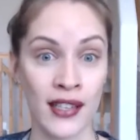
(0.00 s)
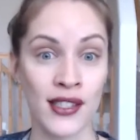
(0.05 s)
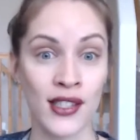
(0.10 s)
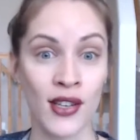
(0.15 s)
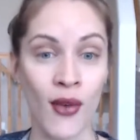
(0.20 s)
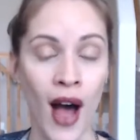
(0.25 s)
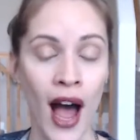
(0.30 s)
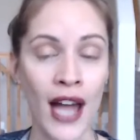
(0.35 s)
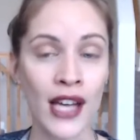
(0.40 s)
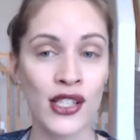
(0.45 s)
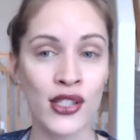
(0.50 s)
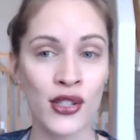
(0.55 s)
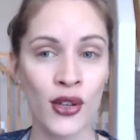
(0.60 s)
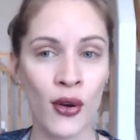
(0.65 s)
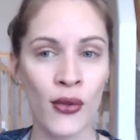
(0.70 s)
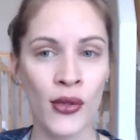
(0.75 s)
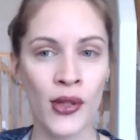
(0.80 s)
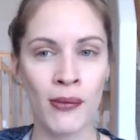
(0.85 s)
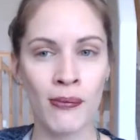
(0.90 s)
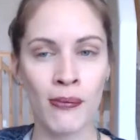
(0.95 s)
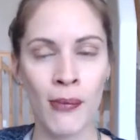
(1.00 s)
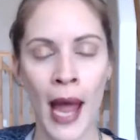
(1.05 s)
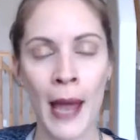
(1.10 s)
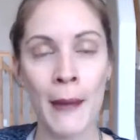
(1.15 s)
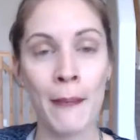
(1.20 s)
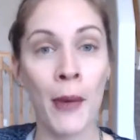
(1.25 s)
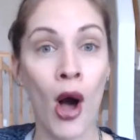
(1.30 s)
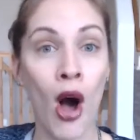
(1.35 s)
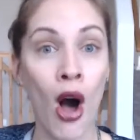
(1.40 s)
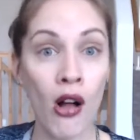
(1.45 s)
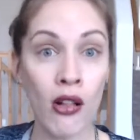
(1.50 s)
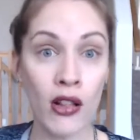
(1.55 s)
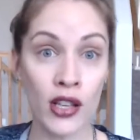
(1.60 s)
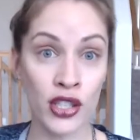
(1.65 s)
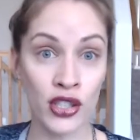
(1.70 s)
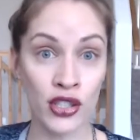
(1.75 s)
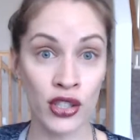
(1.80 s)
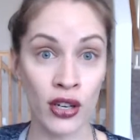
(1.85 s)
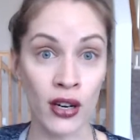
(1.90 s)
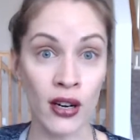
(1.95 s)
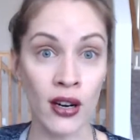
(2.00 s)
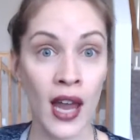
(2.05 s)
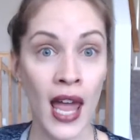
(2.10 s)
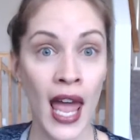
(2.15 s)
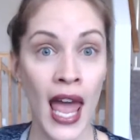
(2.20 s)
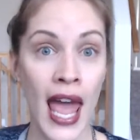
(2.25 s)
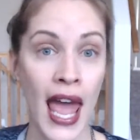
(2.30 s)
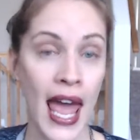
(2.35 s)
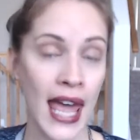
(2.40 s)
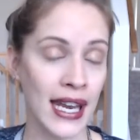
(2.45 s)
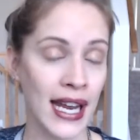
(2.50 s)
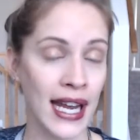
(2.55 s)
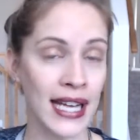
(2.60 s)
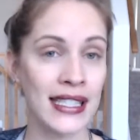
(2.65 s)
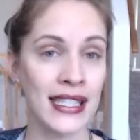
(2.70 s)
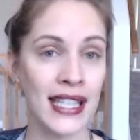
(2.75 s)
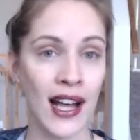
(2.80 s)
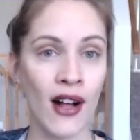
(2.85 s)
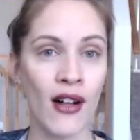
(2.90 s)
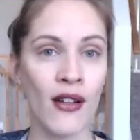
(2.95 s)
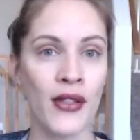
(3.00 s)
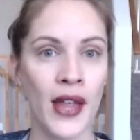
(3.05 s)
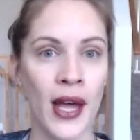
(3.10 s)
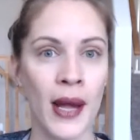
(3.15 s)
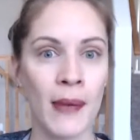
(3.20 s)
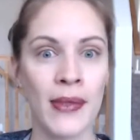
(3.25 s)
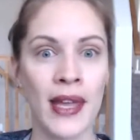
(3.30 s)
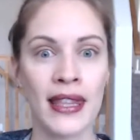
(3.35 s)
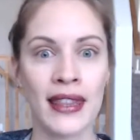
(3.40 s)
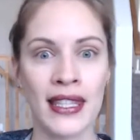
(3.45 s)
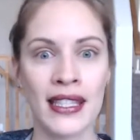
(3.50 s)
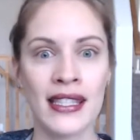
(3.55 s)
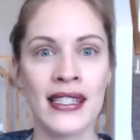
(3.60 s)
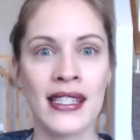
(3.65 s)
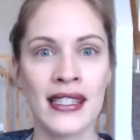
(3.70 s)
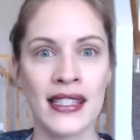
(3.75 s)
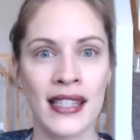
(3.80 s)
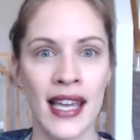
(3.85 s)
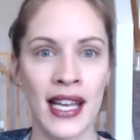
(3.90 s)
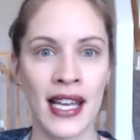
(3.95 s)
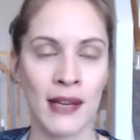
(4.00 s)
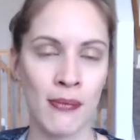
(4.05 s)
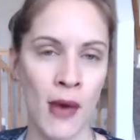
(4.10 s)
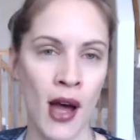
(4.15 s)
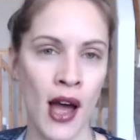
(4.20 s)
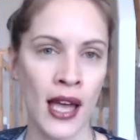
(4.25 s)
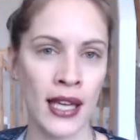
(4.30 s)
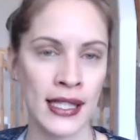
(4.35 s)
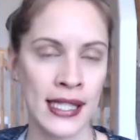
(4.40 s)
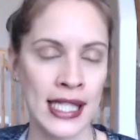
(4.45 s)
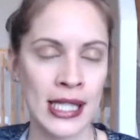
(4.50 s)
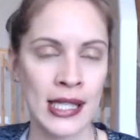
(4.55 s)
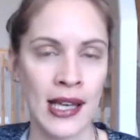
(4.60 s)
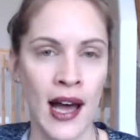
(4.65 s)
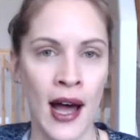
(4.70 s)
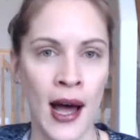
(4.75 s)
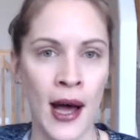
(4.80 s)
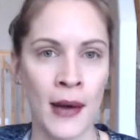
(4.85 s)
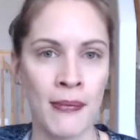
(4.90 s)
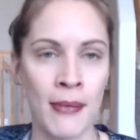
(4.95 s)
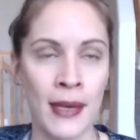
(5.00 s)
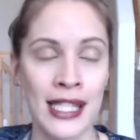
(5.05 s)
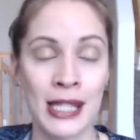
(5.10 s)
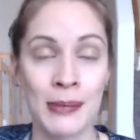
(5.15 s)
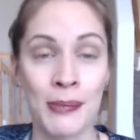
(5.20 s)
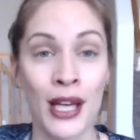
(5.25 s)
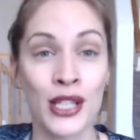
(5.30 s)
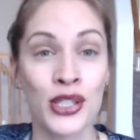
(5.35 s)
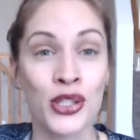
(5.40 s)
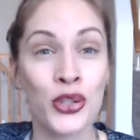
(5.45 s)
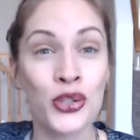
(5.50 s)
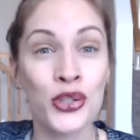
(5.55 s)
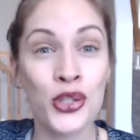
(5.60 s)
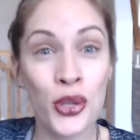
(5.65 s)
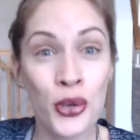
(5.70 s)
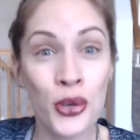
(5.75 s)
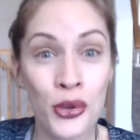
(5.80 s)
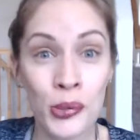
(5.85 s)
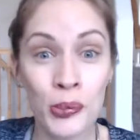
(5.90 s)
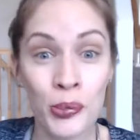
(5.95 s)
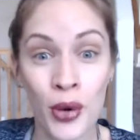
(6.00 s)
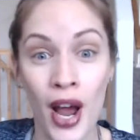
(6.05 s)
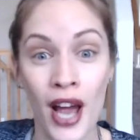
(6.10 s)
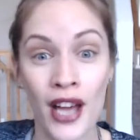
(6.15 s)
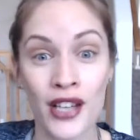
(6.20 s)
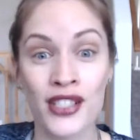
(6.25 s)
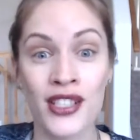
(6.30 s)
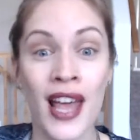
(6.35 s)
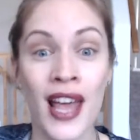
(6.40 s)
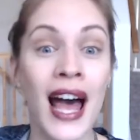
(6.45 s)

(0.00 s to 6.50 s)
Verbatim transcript: So I show them my polisher and I tell them that this is like my um, special toothbrush,